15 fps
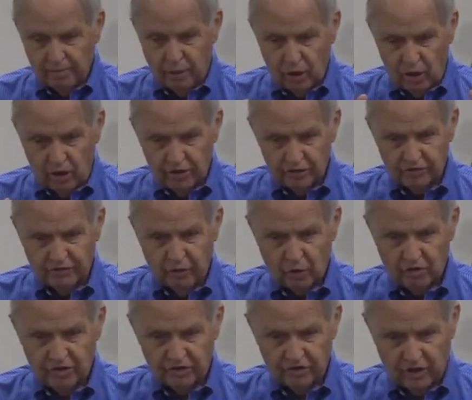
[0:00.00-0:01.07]
Paul has
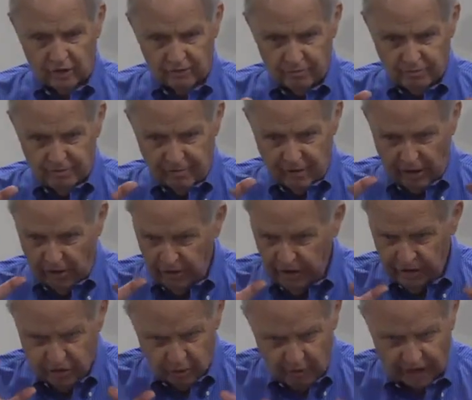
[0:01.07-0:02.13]
focused on very
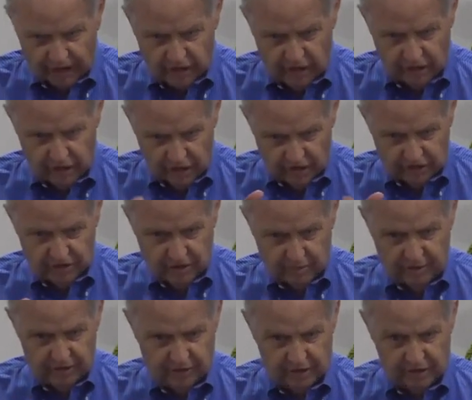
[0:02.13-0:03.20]
directly on
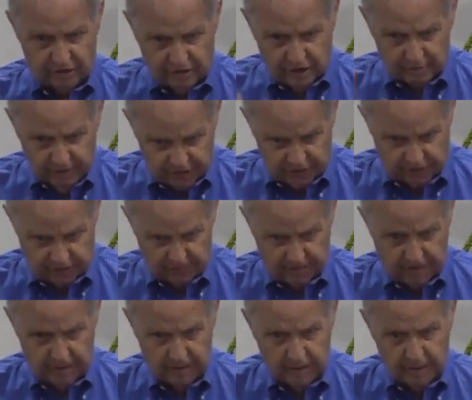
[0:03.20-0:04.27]
Timothy. Timothy,
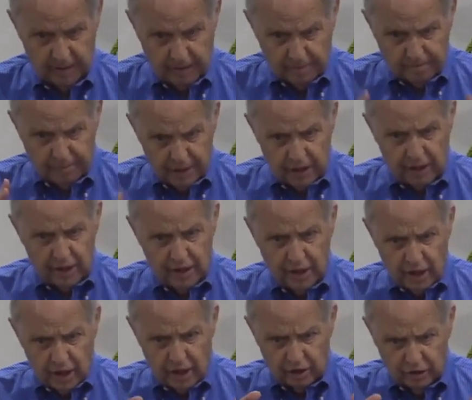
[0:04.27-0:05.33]
be
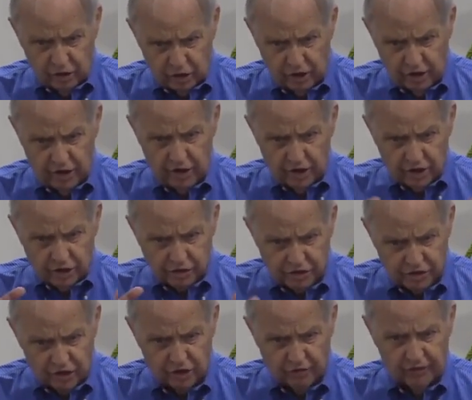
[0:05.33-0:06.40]
a good
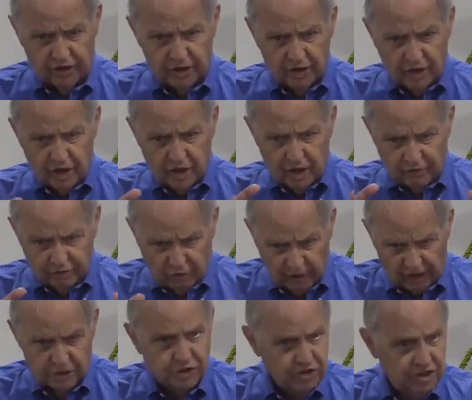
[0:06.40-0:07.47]
servant of
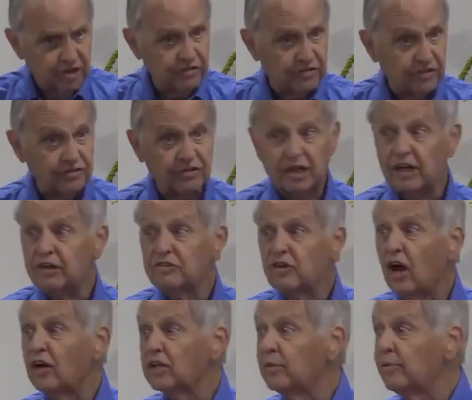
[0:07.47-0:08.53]
Christ Jesus. And he's
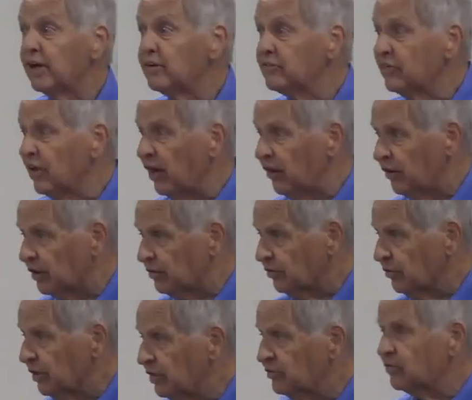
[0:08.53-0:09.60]
talked about his
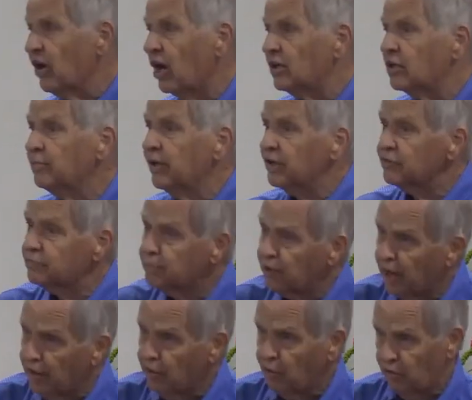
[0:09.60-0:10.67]
character. He's talked about his
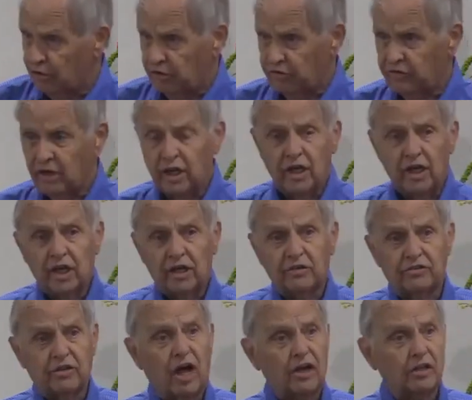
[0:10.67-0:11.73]
priorities.
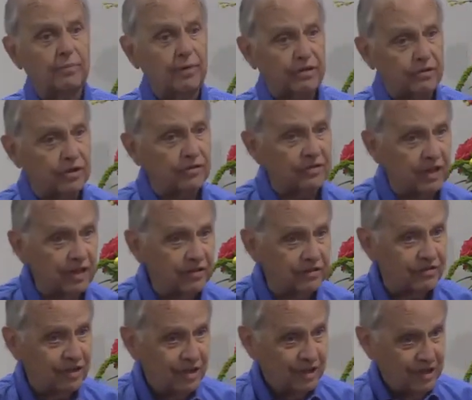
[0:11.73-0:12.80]
He's talked about the
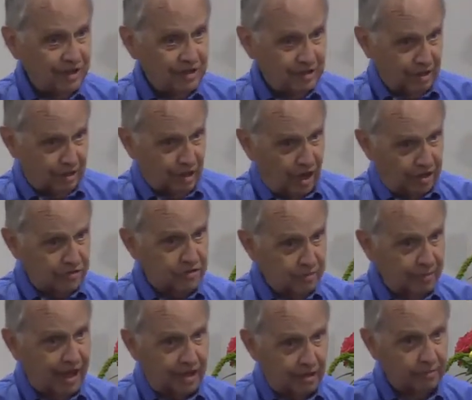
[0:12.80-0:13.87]
things that ought to
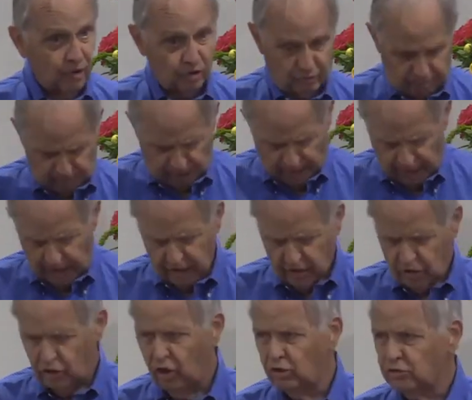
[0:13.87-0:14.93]
matter most. Pay
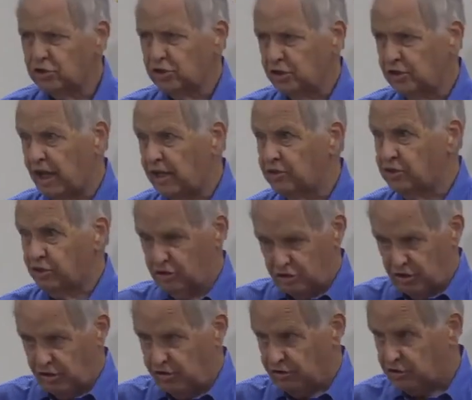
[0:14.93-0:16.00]
close attention
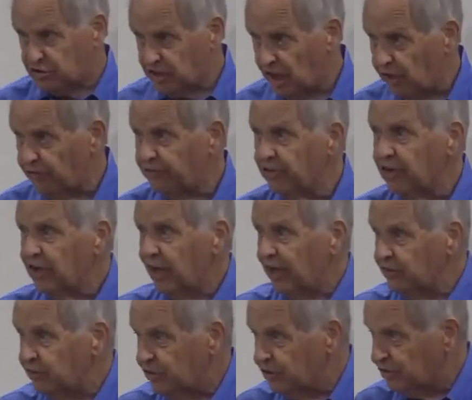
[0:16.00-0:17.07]
to yourself
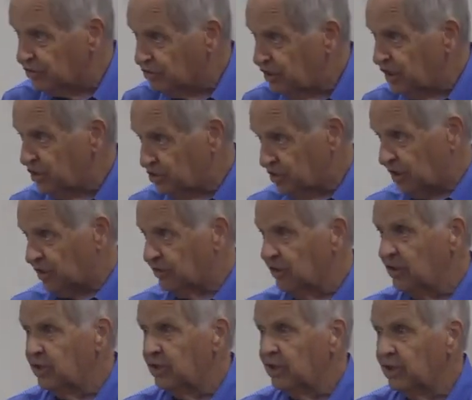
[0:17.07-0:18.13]
and to your teaching.
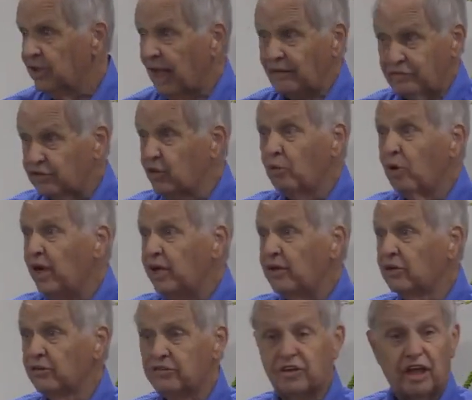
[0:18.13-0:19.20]
That's the way
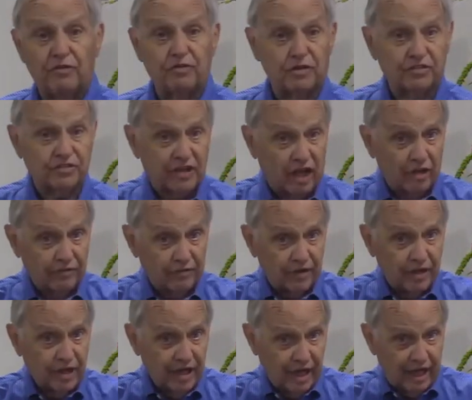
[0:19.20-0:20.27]
you'll save
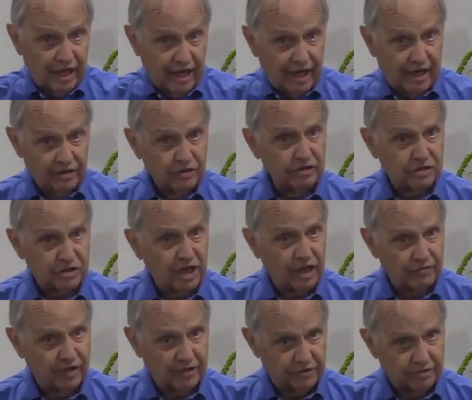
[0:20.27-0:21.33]
yourself and you'll
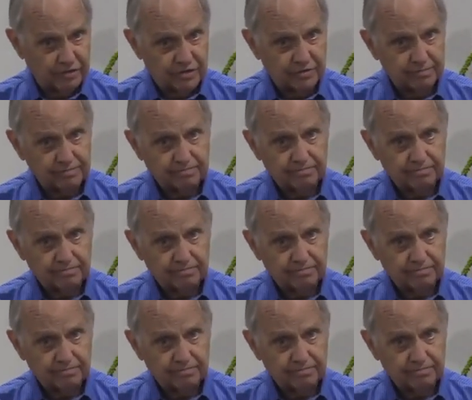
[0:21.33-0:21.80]
save others.